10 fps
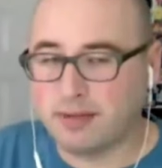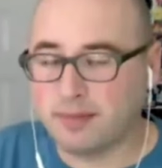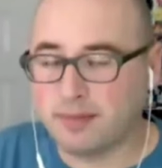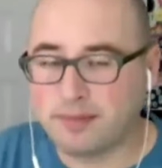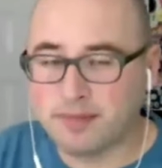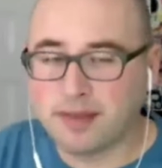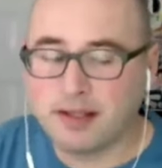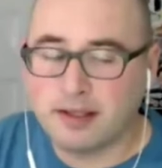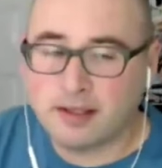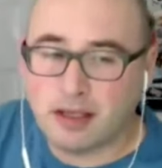Yep.
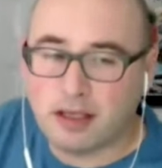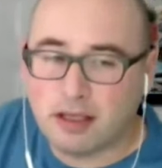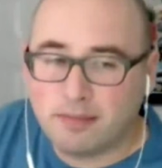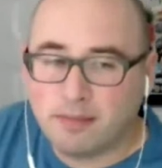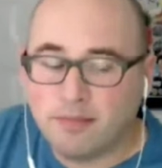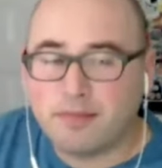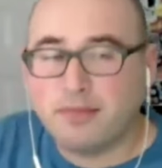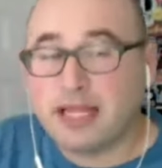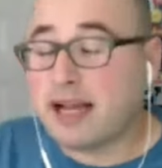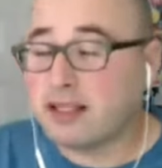Uh, um,
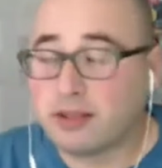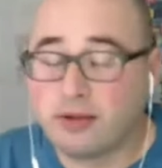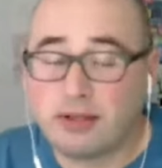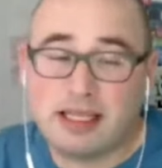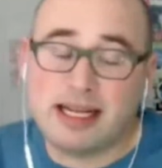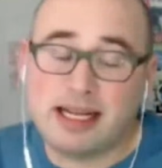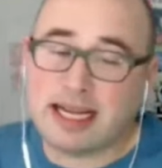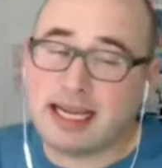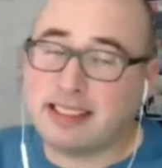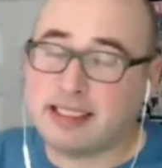yeah. So in, in
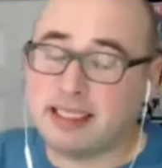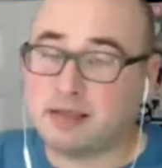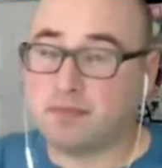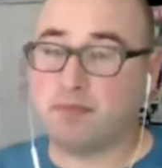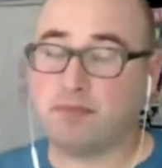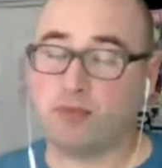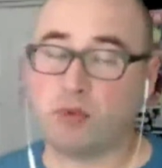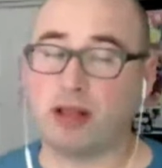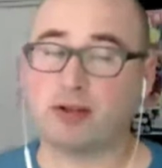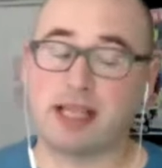that case, it's
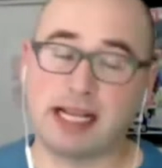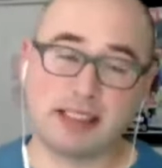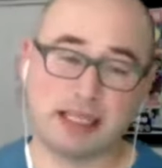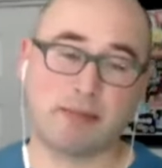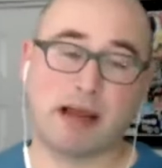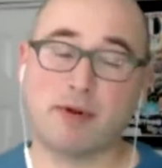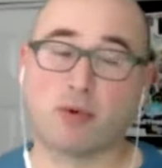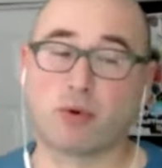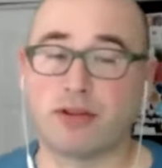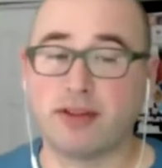one of those things that might be
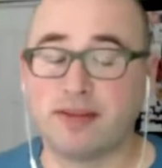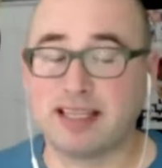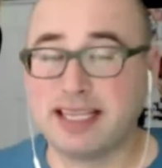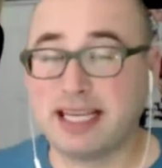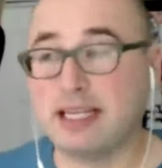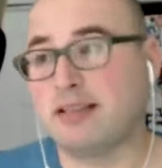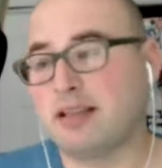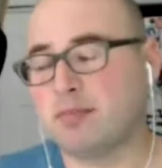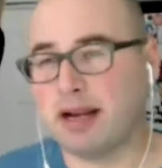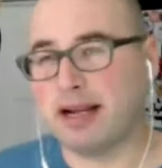worth investing in,
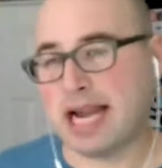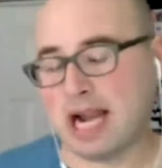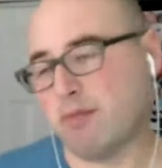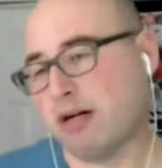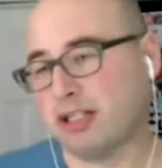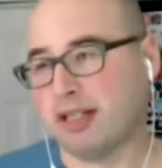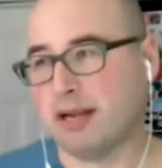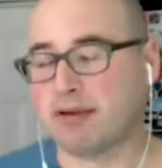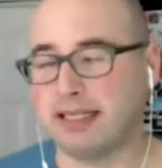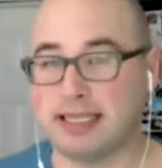depending on how much
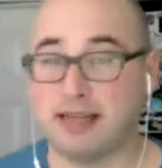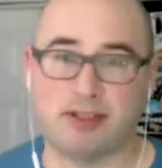they price it.